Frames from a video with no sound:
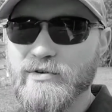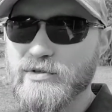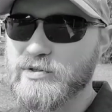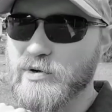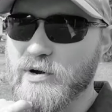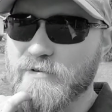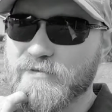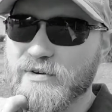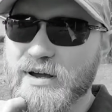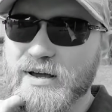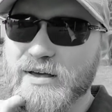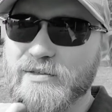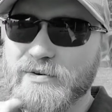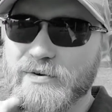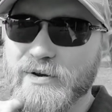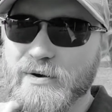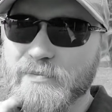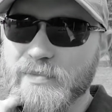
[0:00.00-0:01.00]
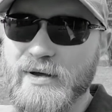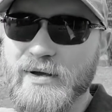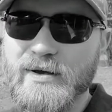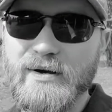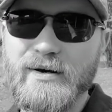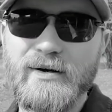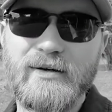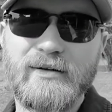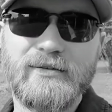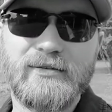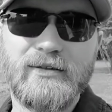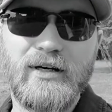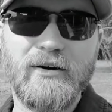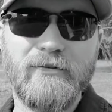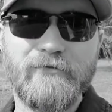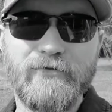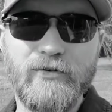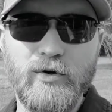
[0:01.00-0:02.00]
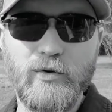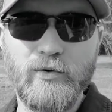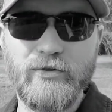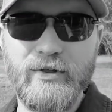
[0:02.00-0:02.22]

So I've gathered up a few